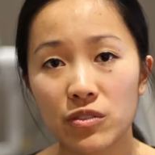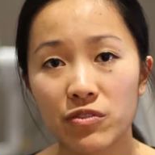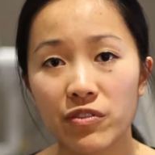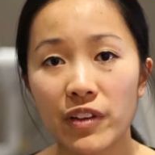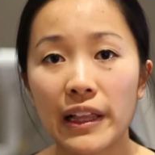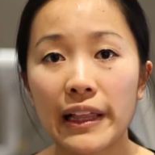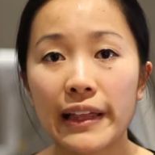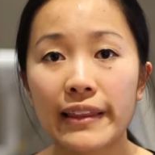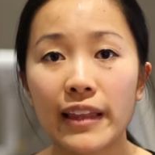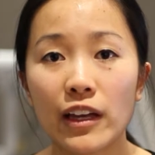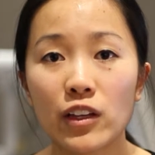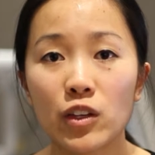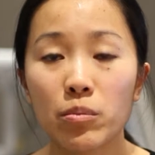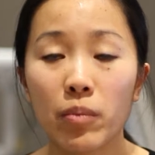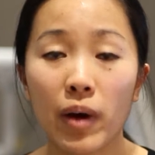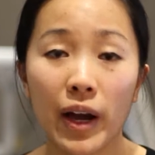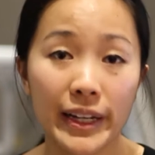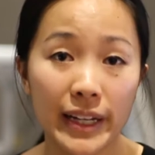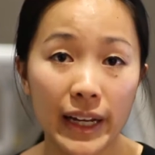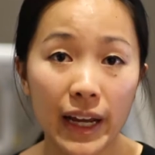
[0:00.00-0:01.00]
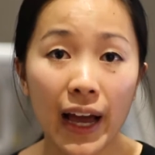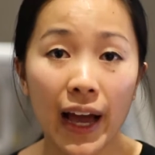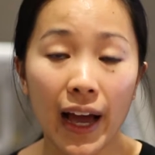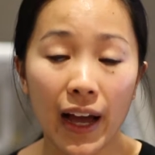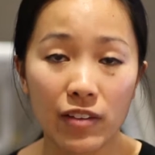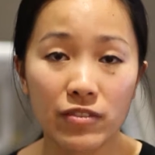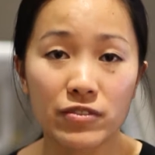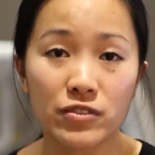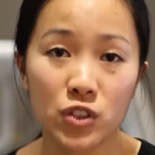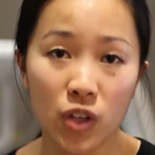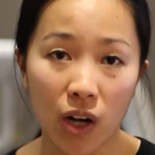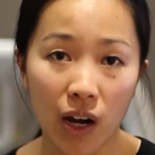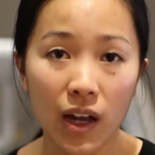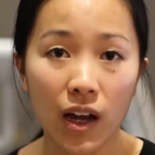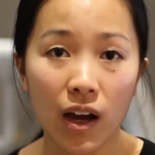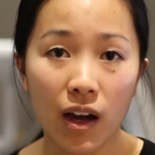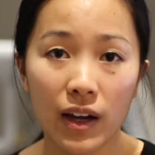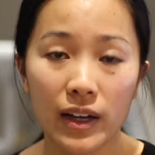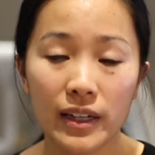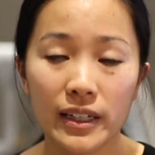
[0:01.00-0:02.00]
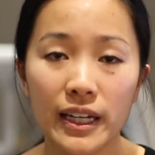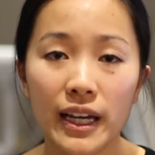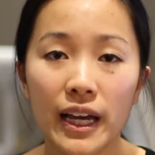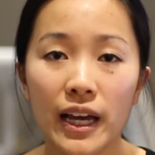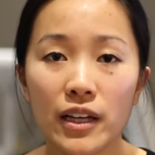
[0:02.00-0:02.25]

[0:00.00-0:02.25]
feeling that you might have dry eye.